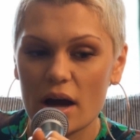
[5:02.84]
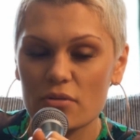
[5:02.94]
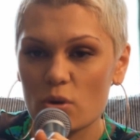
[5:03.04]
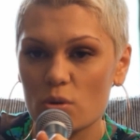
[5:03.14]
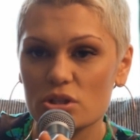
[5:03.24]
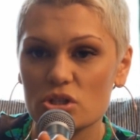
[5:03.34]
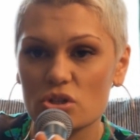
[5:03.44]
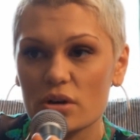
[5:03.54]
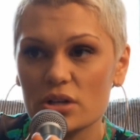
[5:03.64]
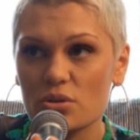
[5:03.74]
I recorded the
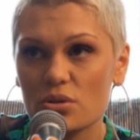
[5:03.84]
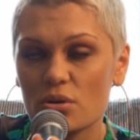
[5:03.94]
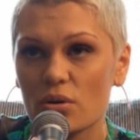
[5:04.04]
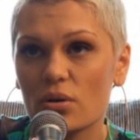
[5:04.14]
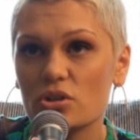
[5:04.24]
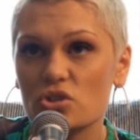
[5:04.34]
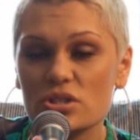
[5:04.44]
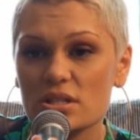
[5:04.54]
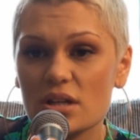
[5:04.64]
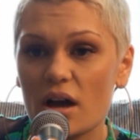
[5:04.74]
song in New York
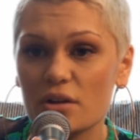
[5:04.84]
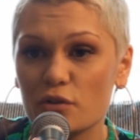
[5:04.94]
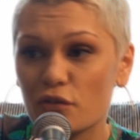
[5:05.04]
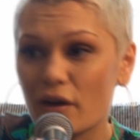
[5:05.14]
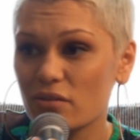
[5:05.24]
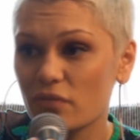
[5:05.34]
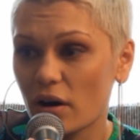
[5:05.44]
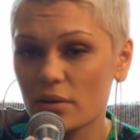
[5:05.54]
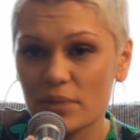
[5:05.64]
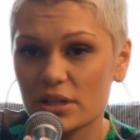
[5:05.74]
just as a kind of a
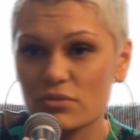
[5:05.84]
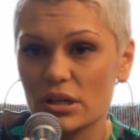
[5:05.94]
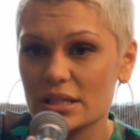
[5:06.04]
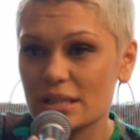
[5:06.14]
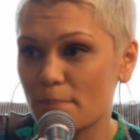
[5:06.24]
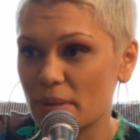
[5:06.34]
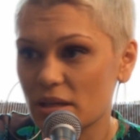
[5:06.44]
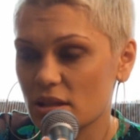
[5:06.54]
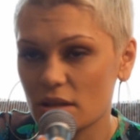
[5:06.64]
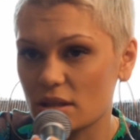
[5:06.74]
favour. I didn't realise how
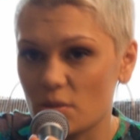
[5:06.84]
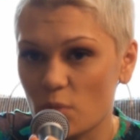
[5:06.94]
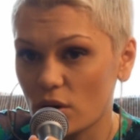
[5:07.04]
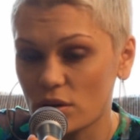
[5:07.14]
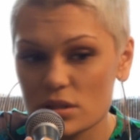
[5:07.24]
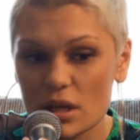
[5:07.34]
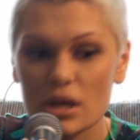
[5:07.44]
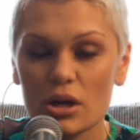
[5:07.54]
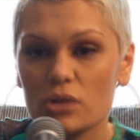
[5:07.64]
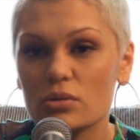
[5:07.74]
big it was.
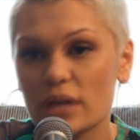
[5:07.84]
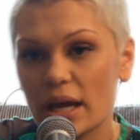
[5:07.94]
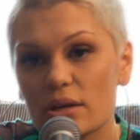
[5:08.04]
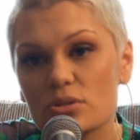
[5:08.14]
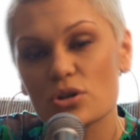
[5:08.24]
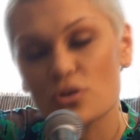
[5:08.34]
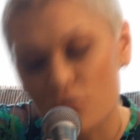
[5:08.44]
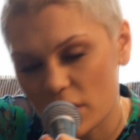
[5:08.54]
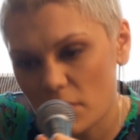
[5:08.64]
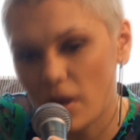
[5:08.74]
Claude Kelly, who's a good
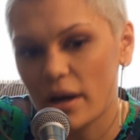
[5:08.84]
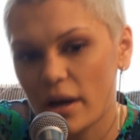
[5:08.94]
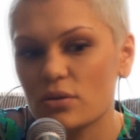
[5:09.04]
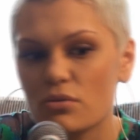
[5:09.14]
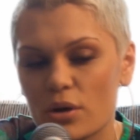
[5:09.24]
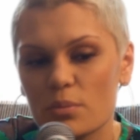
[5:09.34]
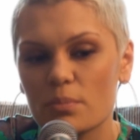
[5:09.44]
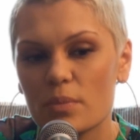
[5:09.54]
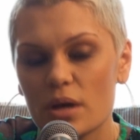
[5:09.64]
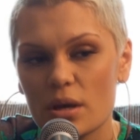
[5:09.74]
friend of mine who wrote
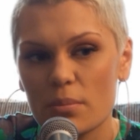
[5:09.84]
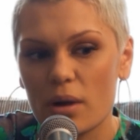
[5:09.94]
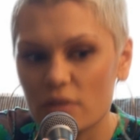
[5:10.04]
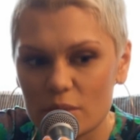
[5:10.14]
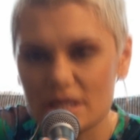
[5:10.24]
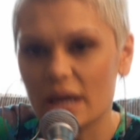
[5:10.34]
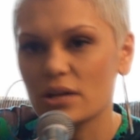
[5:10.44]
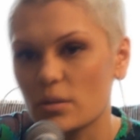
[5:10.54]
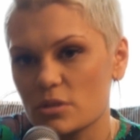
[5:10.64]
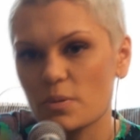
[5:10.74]
Part in the USA,
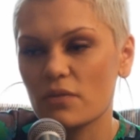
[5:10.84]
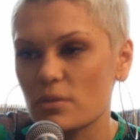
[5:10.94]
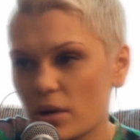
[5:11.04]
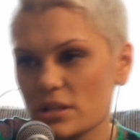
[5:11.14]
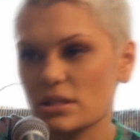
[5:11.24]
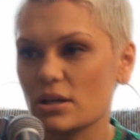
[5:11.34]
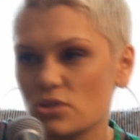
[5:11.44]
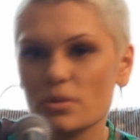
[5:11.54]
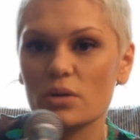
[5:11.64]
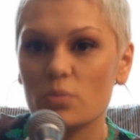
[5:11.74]
Nobody's Perfect, Price Tag,
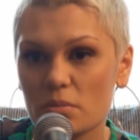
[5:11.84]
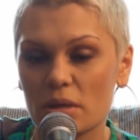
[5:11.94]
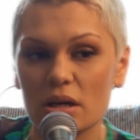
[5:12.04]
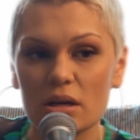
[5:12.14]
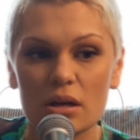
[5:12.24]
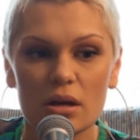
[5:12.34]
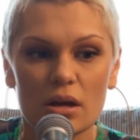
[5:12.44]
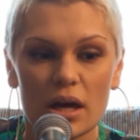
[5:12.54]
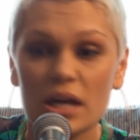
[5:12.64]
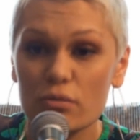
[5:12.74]
Domino with me.
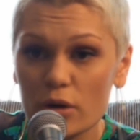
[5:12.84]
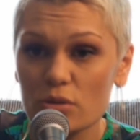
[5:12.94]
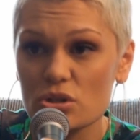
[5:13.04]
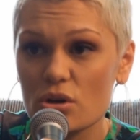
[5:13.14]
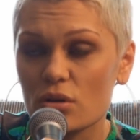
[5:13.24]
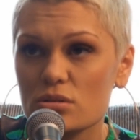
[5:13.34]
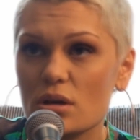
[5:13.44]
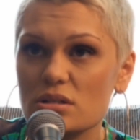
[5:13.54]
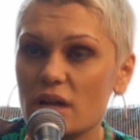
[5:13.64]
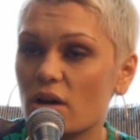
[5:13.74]
He wrote the song.
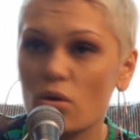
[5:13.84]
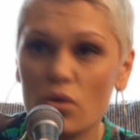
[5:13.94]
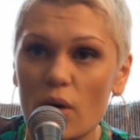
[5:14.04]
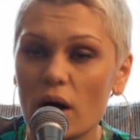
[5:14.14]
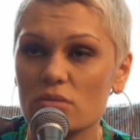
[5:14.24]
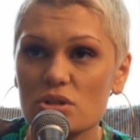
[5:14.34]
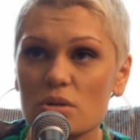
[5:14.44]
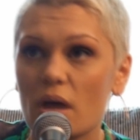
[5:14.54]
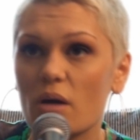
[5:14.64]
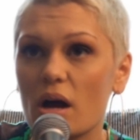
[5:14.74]
So I was like, cool, I'll
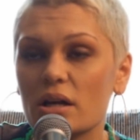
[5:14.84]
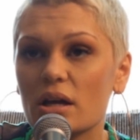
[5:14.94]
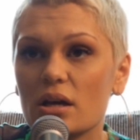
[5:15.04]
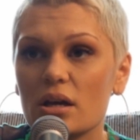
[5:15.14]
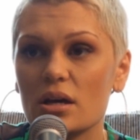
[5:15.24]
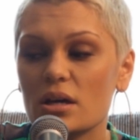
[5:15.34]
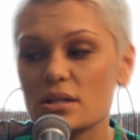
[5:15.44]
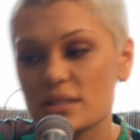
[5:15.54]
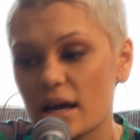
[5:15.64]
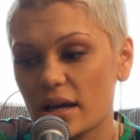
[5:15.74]
do it, I'll cut it.
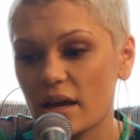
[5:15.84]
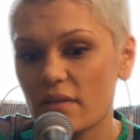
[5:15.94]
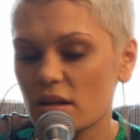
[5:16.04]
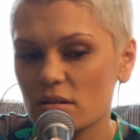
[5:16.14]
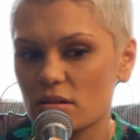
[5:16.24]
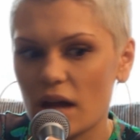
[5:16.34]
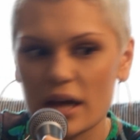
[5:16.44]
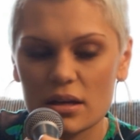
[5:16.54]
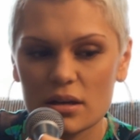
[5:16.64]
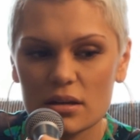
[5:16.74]
Sang it, and then
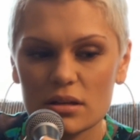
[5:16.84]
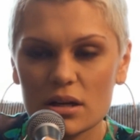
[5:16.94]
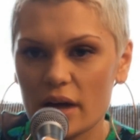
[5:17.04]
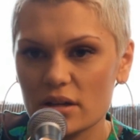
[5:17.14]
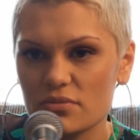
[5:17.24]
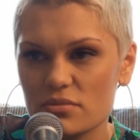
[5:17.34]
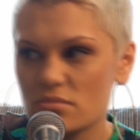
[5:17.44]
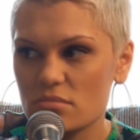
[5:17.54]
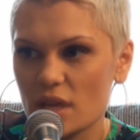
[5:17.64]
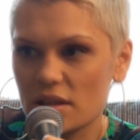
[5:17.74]
like kind of
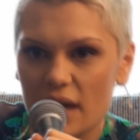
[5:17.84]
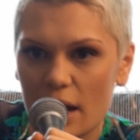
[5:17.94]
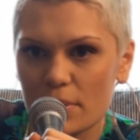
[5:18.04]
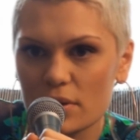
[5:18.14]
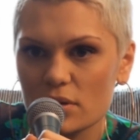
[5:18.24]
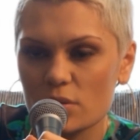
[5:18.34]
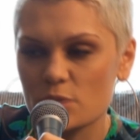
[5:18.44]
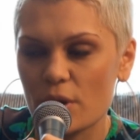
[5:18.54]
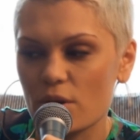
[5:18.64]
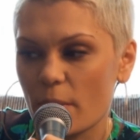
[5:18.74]
nothing happened. No one
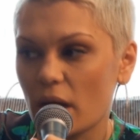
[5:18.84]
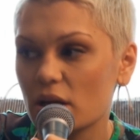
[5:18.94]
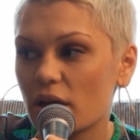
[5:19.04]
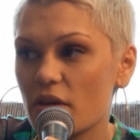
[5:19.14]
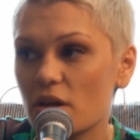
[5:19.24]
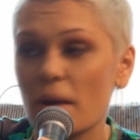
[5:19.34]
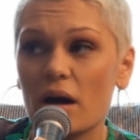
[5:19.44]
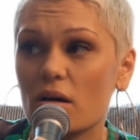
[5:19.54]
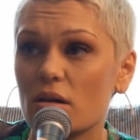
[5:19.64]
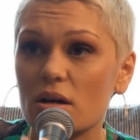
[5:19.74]
spoke about it. And then
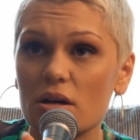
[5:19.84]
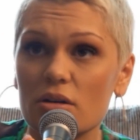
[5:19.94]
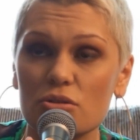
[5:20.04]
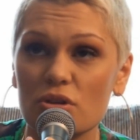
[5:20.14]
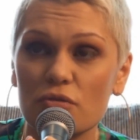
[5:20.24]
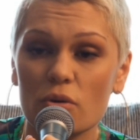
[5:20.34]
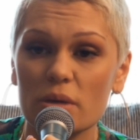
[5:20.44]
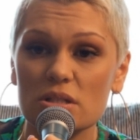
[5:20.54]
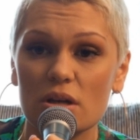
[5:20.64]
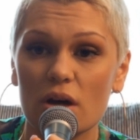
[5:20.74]
about 3-4
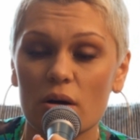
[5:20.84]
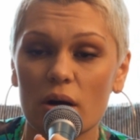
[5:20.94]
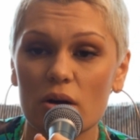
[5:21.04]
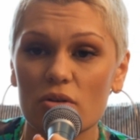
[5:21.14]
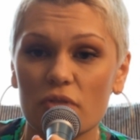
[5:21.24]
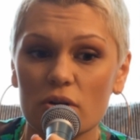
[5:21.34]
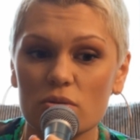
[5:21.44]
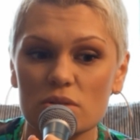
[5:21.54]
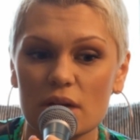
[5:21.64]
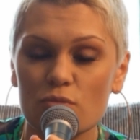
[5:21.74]
weeks ago, I got a phone
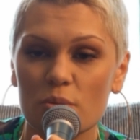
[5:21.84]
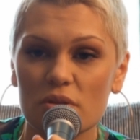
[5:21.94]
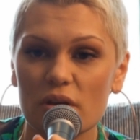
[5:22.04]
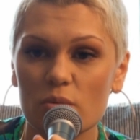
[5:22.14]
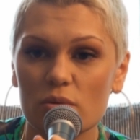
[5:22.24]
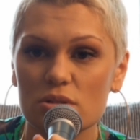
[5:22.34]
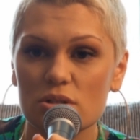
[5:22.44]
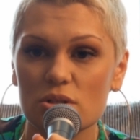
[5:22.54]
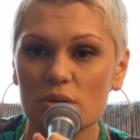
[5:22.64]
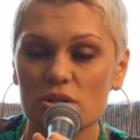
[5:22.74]
call saying Robin Thicke wants
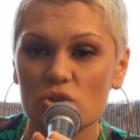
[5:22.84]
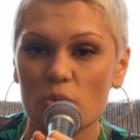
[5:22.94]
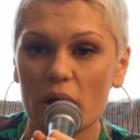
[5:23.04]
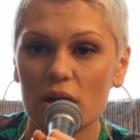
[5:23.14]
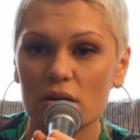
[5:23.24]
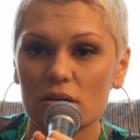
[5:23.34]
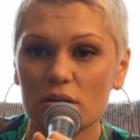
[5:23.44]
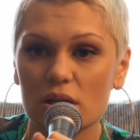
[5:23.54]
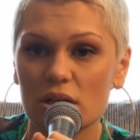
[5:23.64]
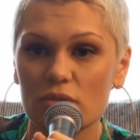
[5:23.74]
to do it as a duet.
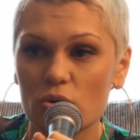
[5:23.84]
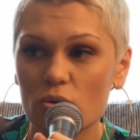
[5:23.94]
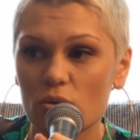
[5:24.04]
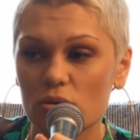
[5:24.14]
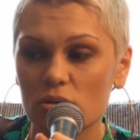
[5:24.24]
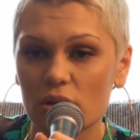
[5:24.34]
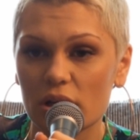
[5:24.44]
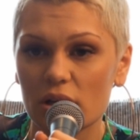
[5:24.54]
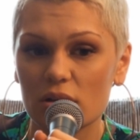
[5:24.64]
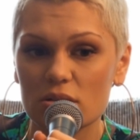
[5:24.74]
Can he record on
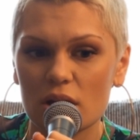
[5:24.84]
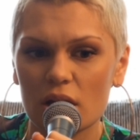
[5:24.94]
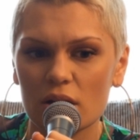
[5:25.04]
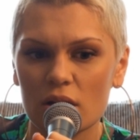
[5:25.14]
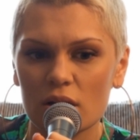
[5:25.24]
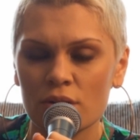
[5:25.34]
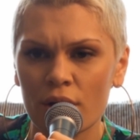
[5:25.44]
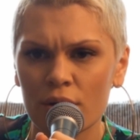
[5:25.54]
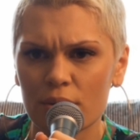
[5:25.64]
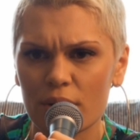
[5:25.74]
it? And I was like,
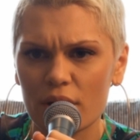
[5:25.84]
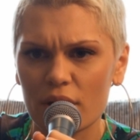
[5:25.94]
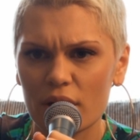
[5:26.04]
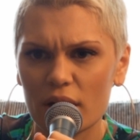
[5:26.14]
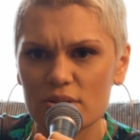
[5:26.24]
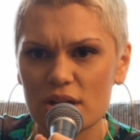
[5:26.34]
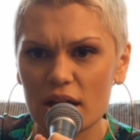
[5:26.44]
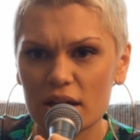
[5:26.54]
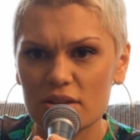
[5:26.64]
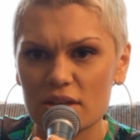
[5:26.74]
no. How
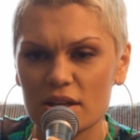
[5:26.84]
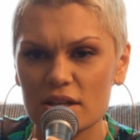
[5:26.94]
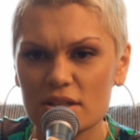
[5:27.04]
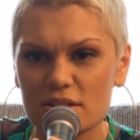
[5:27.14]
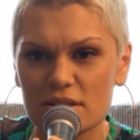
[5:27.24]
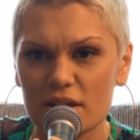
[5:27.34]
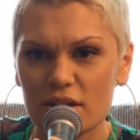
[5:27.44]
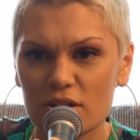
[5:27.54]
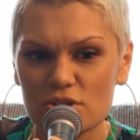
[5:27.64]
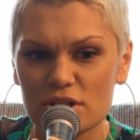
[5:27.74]
dare he think he's
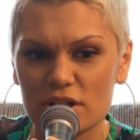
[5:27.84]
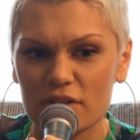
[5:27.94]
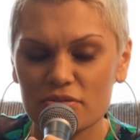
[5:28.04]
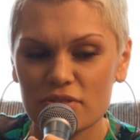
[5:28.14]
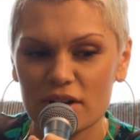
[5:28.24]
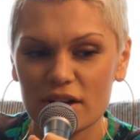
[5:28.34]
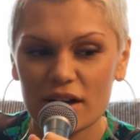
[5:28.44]
good enough?